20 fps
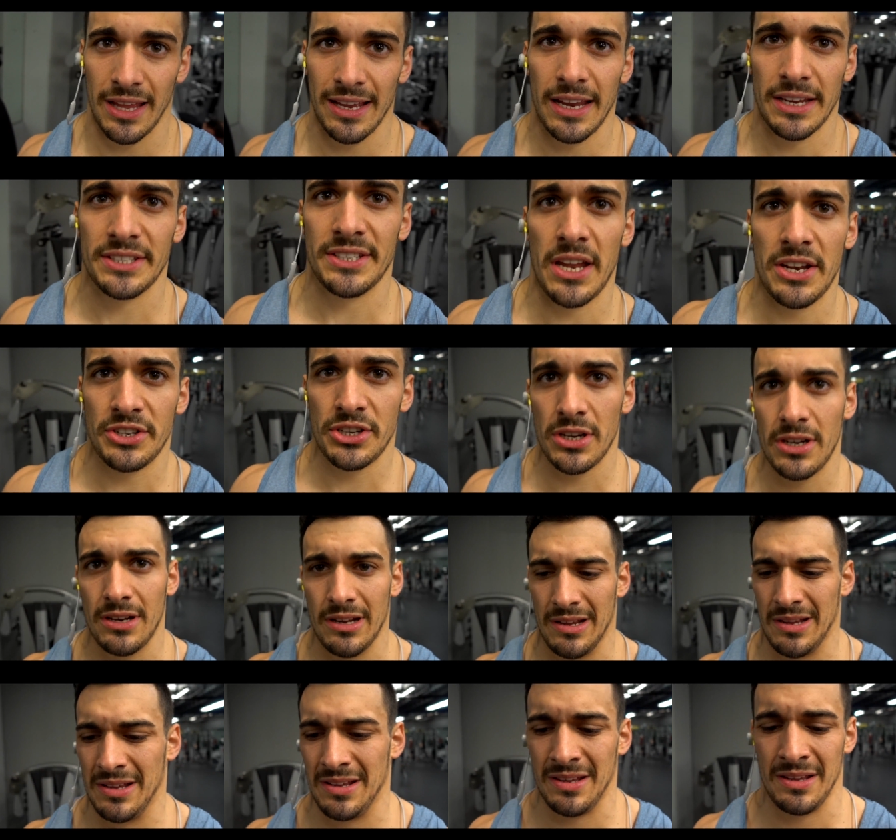leg extension,
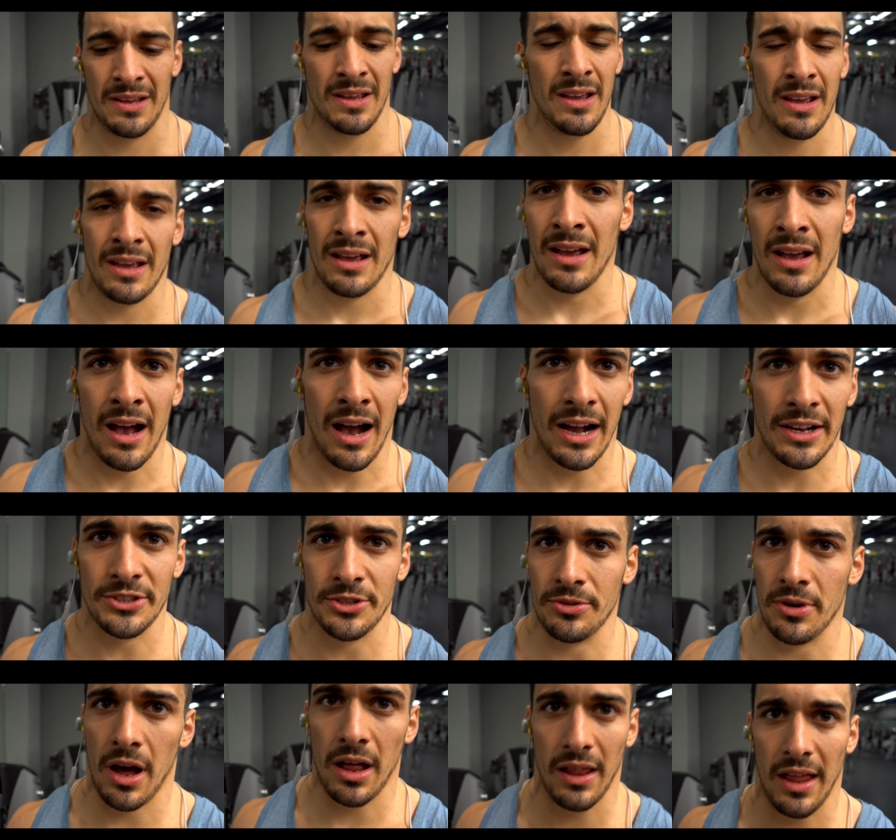I
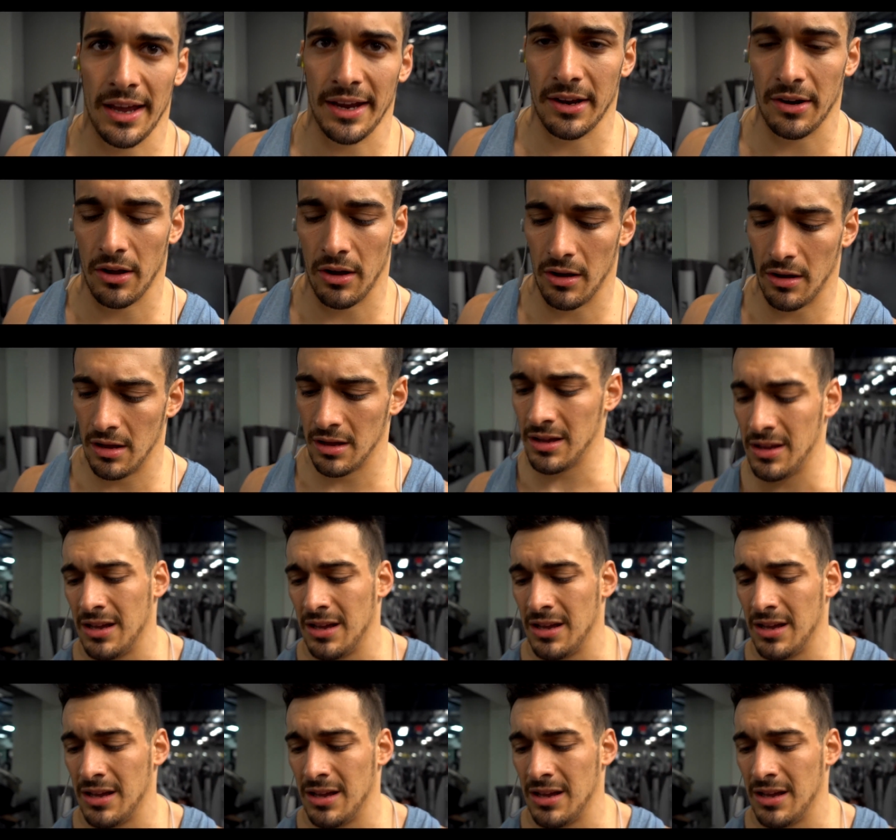do not like it all.